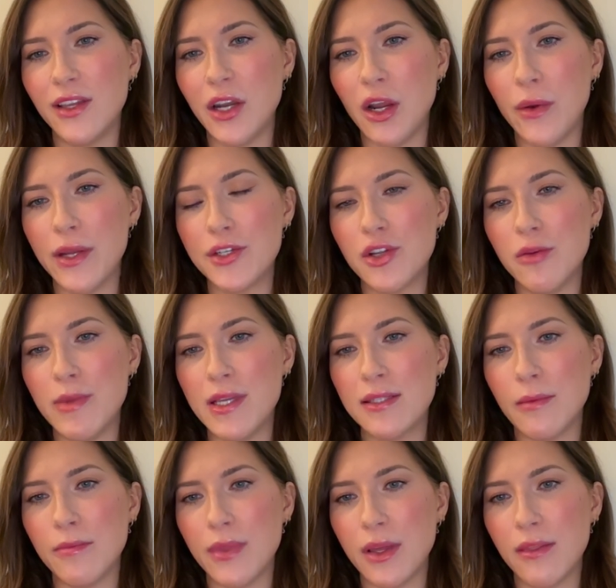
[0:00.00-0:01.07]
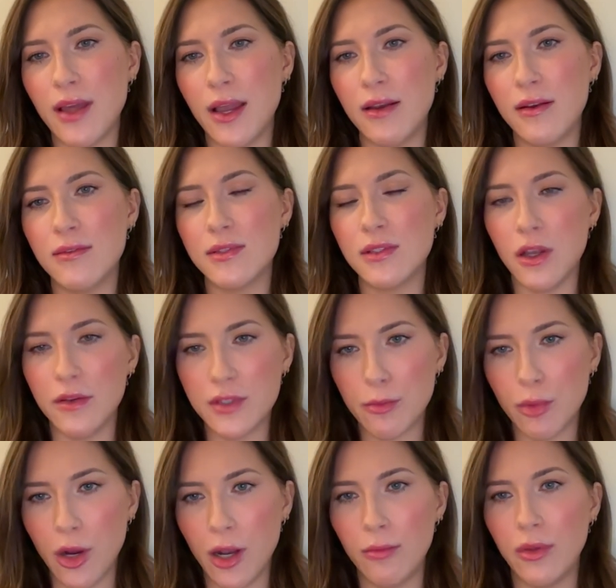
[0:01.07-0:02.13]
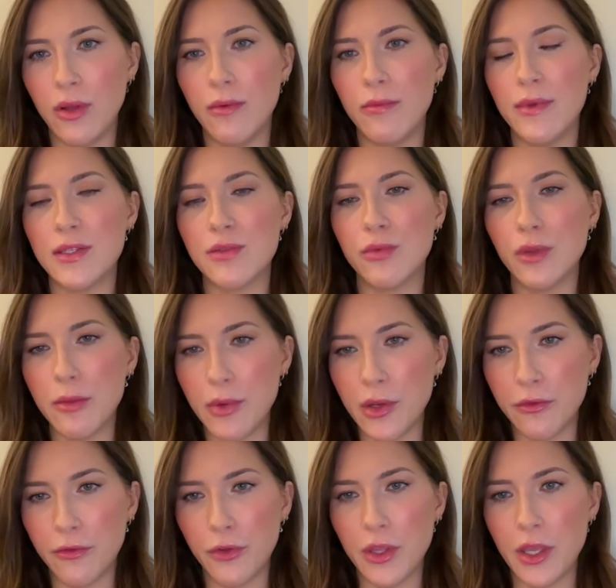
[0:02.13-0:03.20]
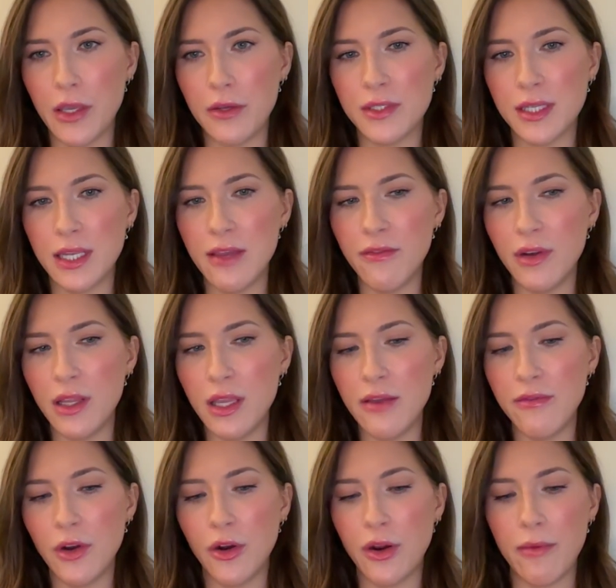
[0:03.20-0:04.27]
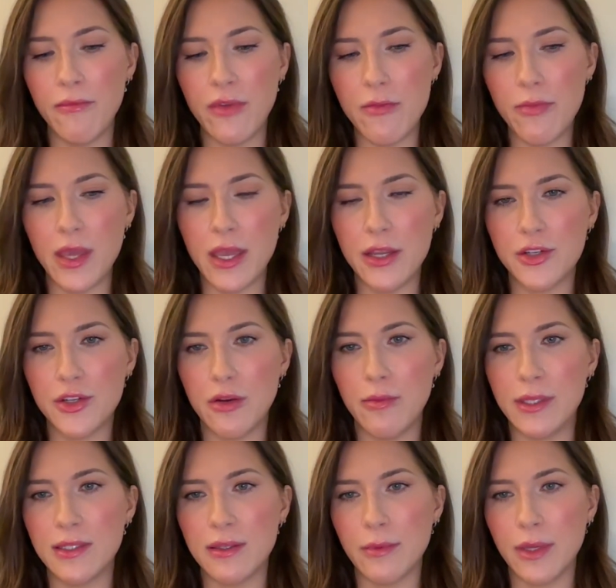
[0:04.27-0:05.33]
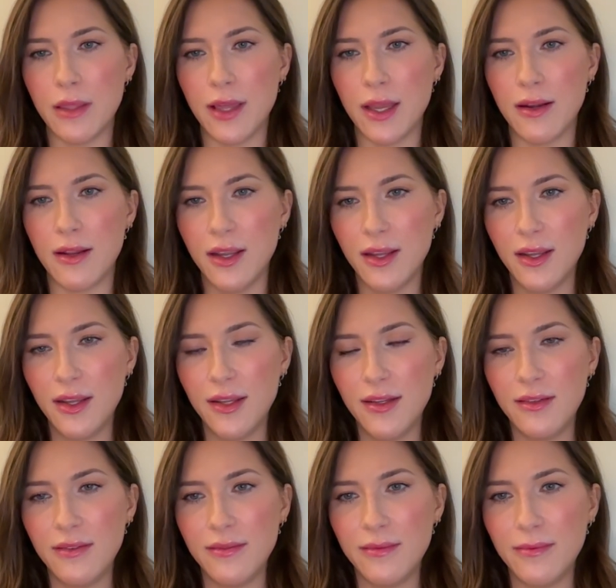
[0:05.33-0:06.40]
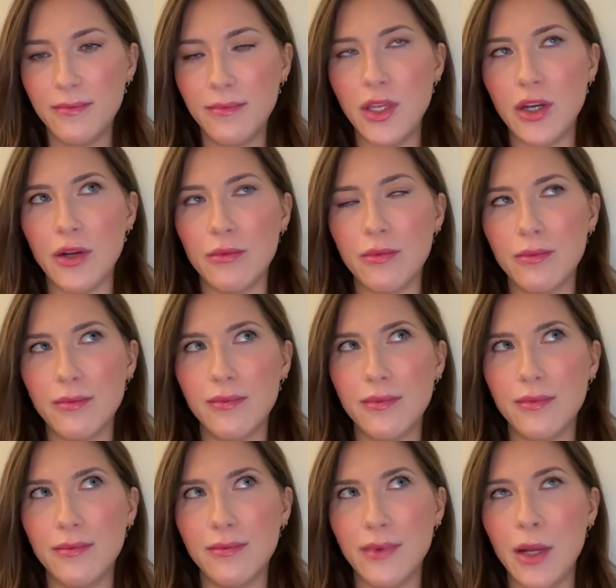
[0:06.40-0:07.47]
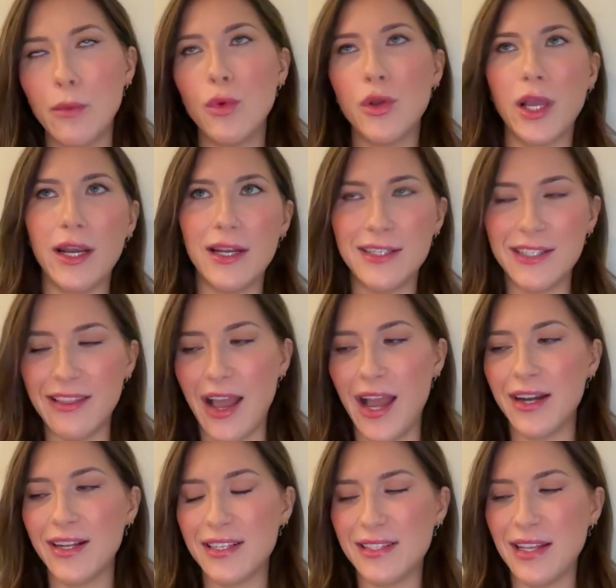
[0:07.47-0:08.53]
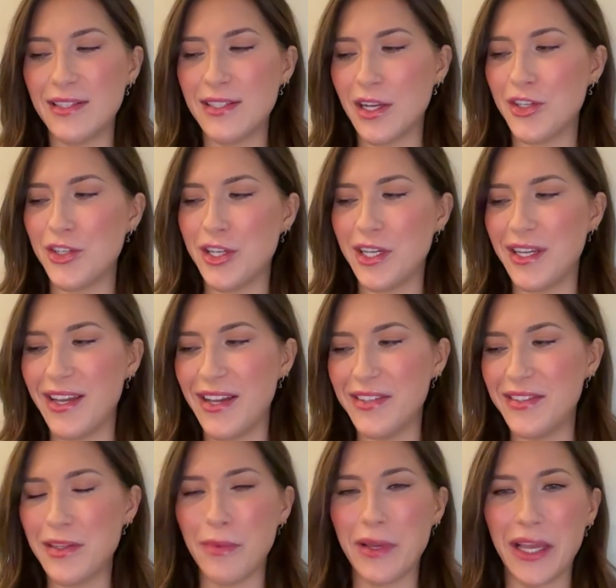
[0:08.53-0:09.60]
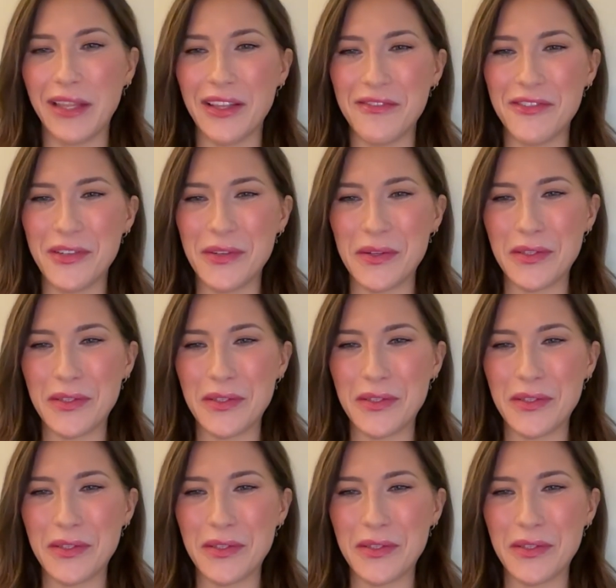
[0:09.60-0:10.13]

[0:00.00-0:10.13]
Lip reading: it should be something that solves a problem, is really beautiful to use. And even our MVP should have been something that, you know, and we'll get into that because that's actually something I'd love to